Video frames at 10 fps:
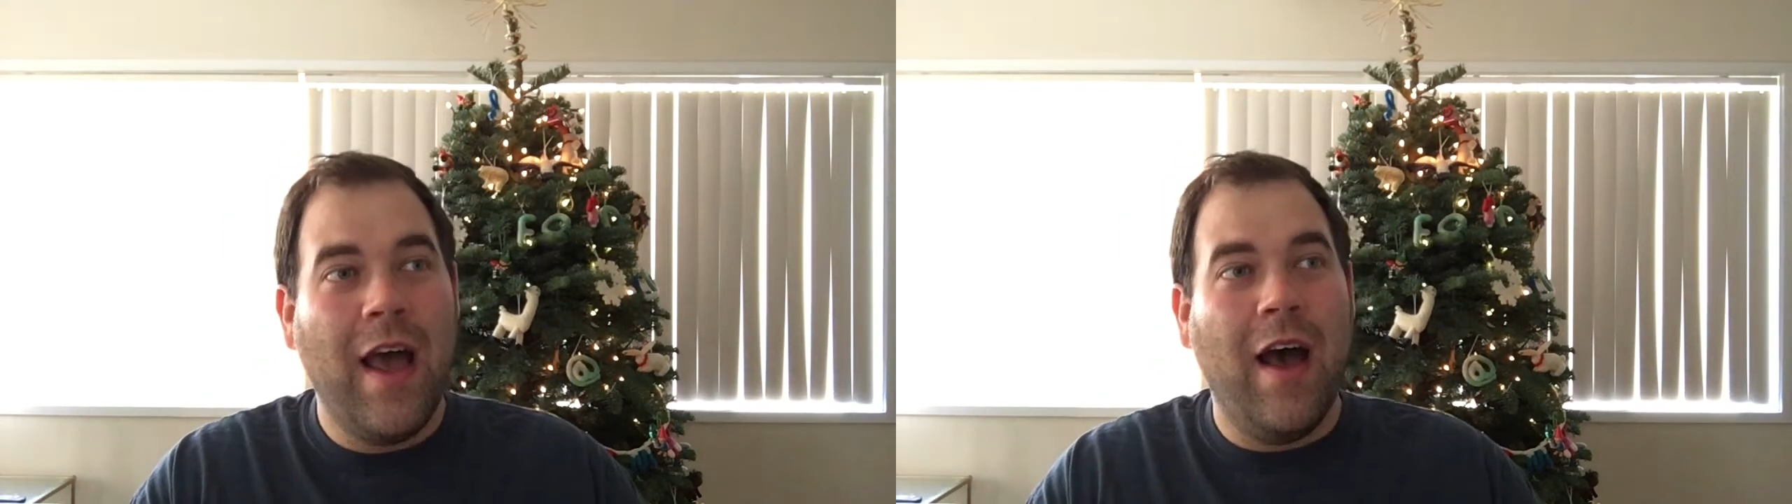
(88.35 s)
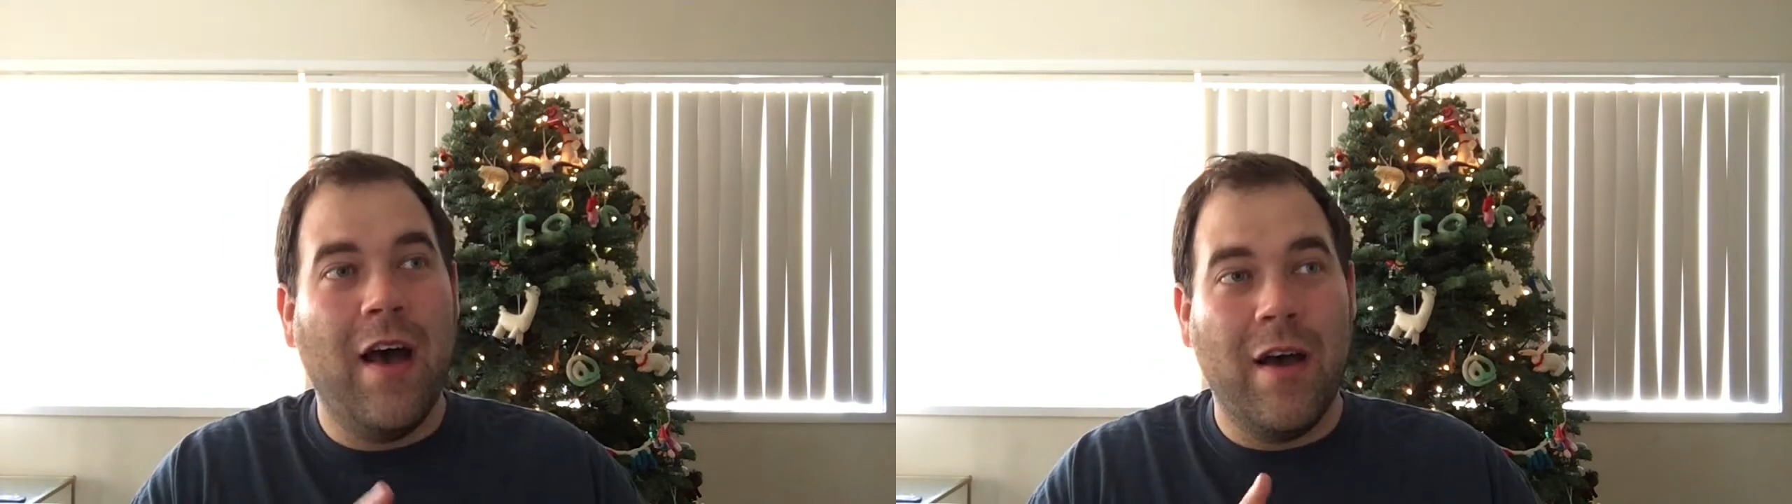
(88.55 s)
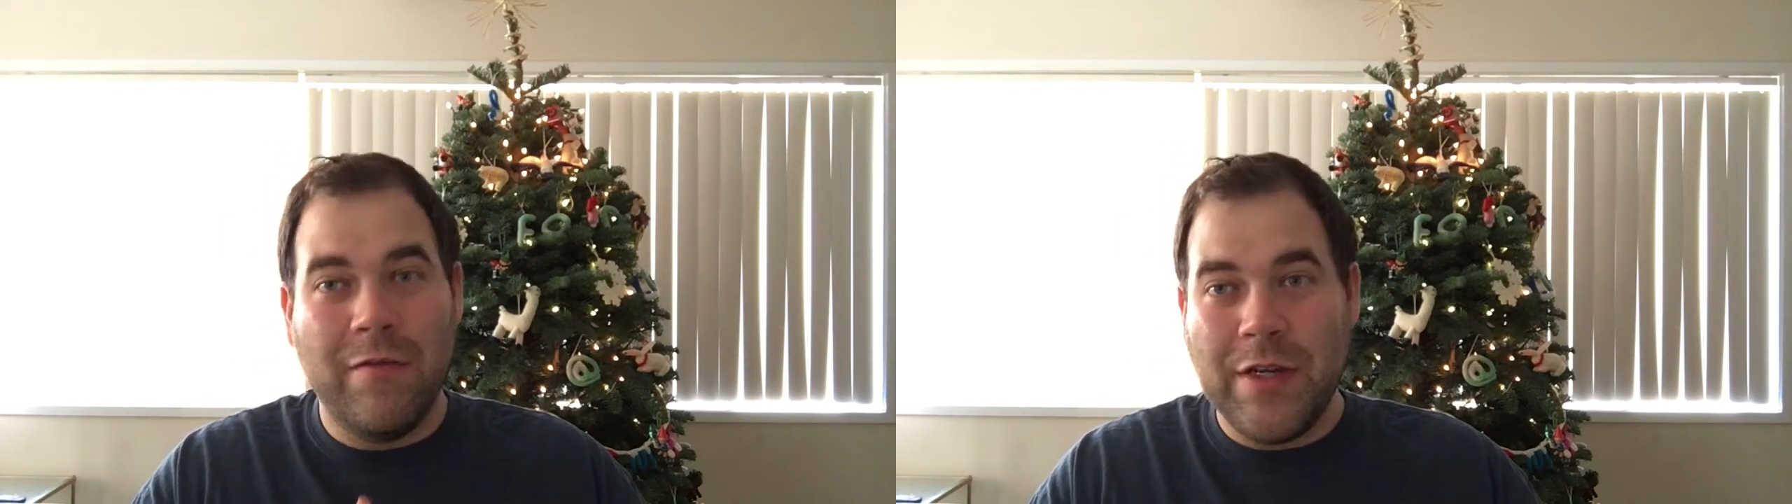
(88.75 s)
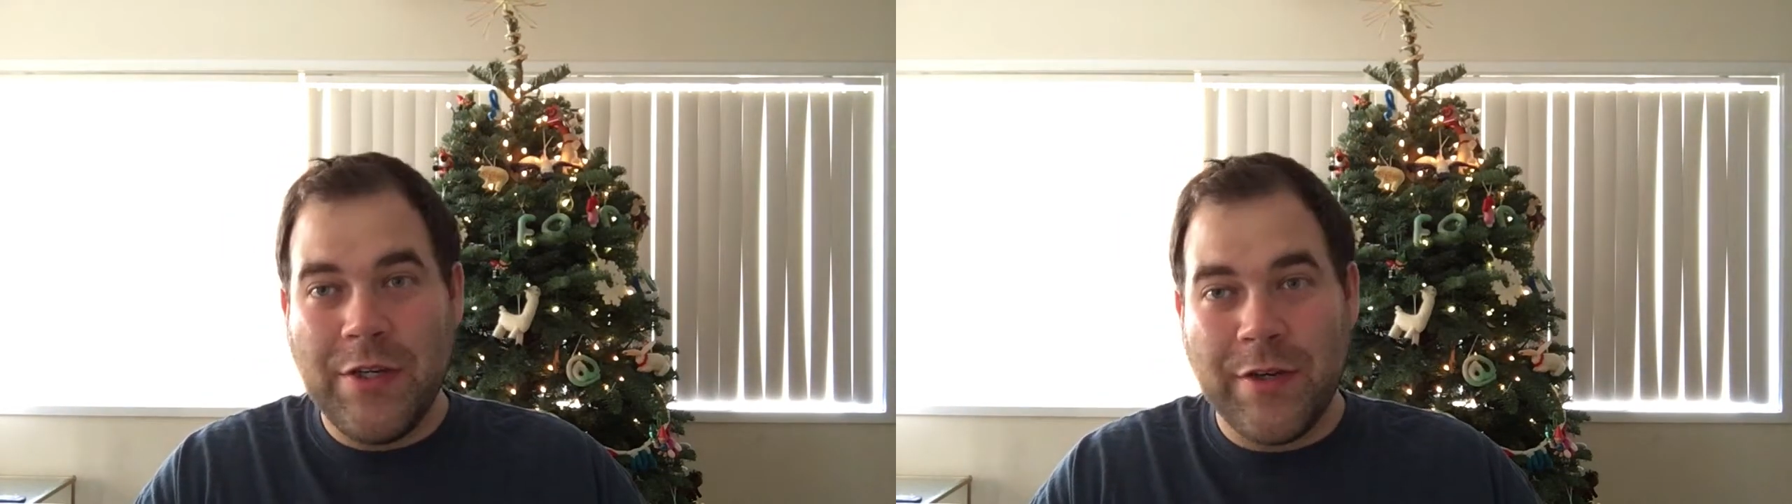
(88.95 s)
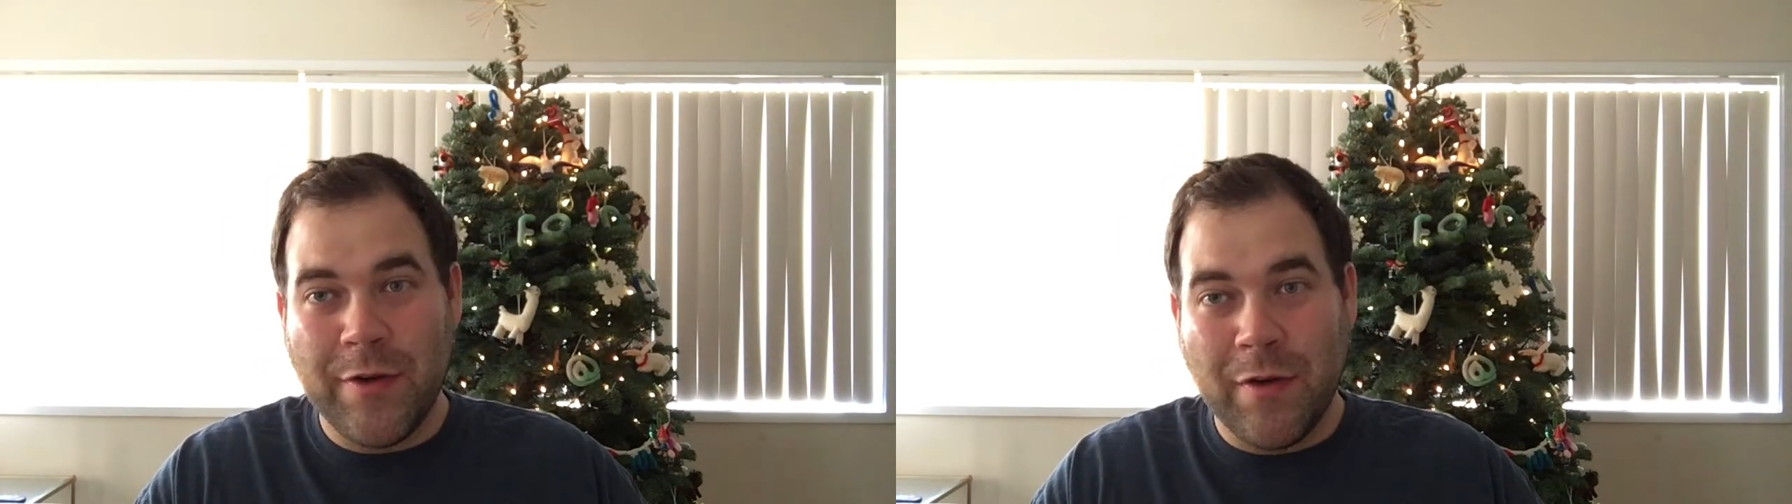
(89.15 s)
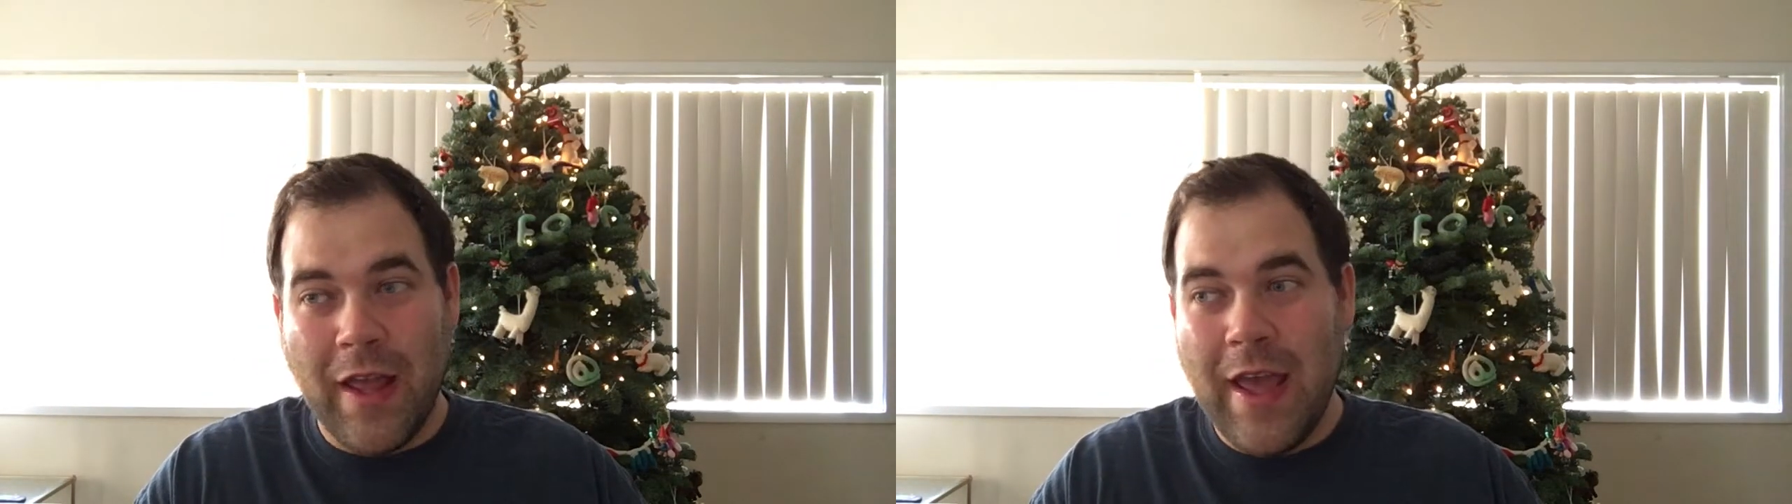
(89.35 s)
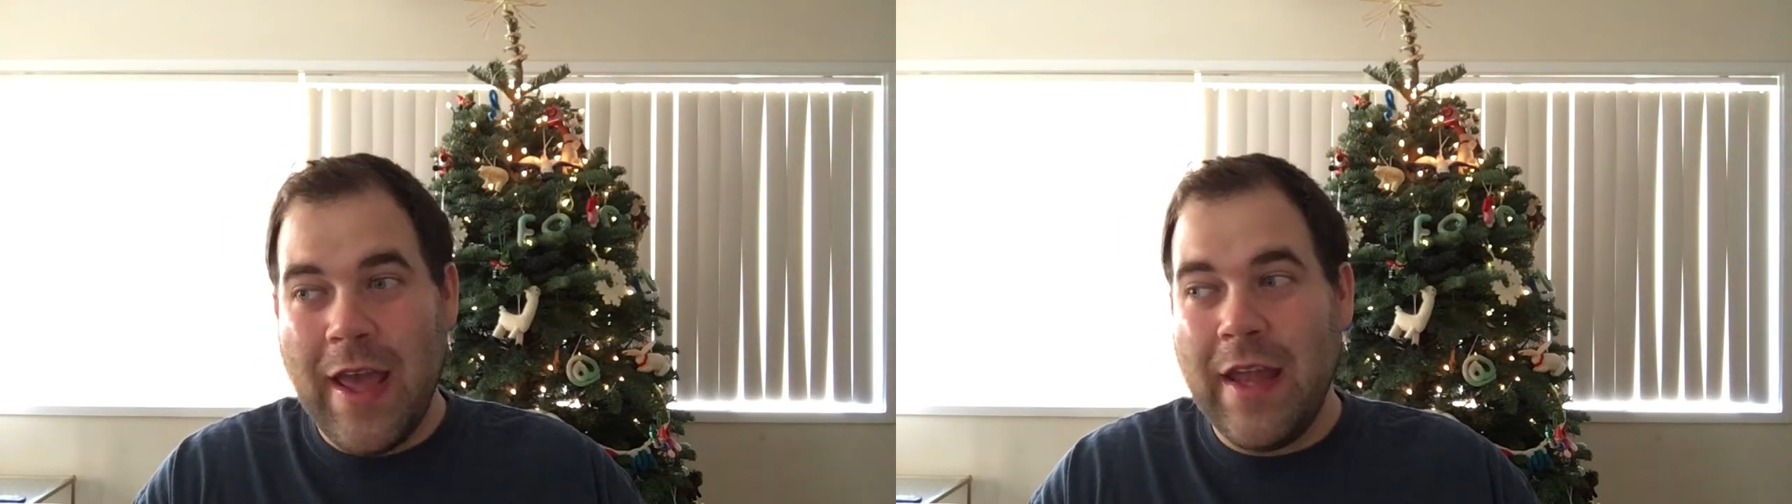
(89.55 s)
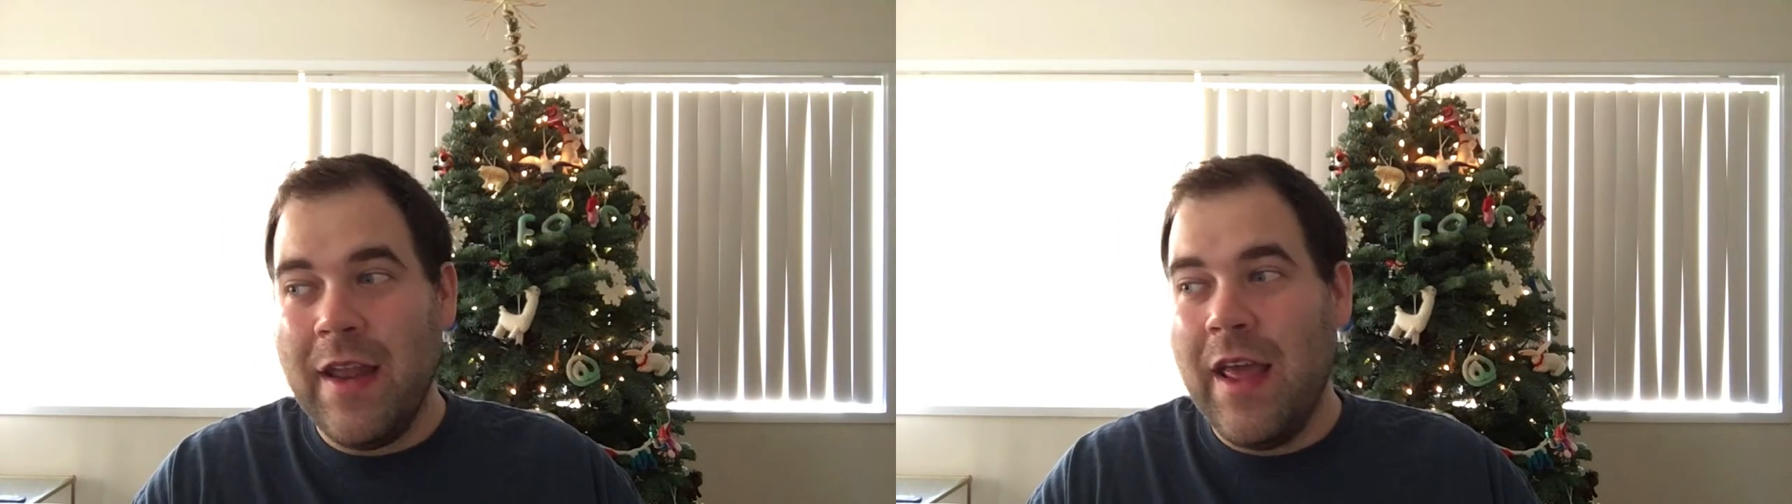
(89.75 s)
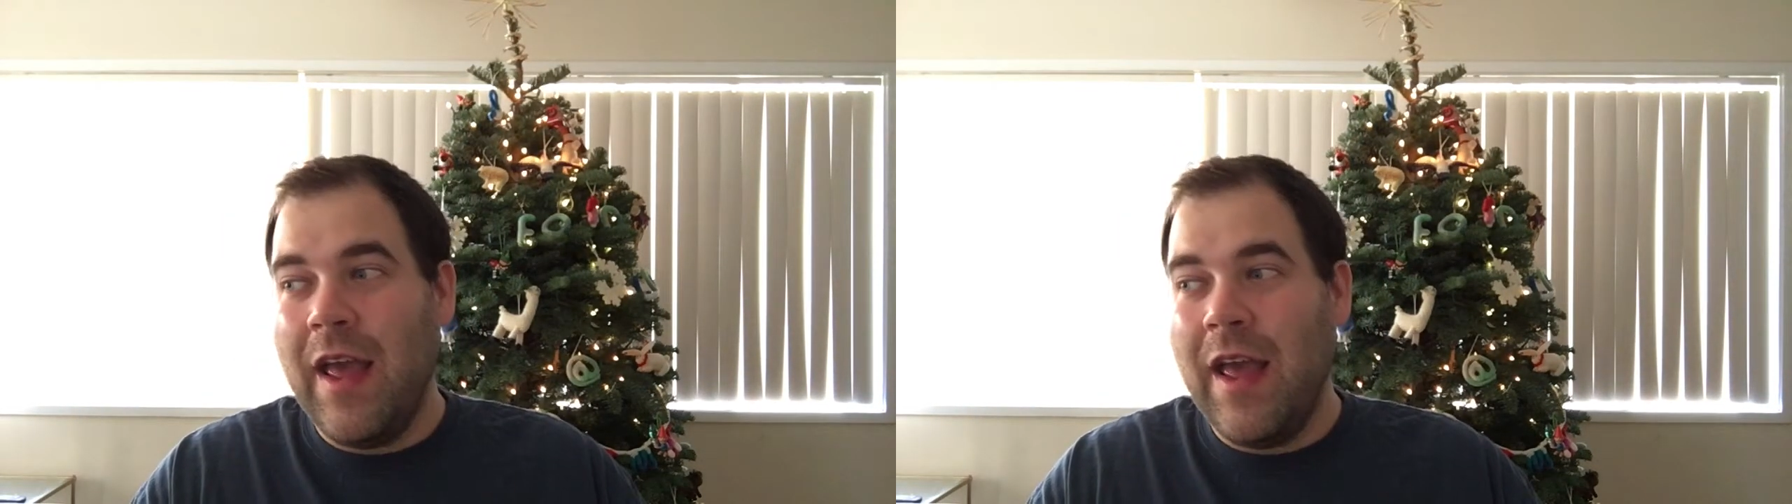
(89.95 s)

Russian Roulette,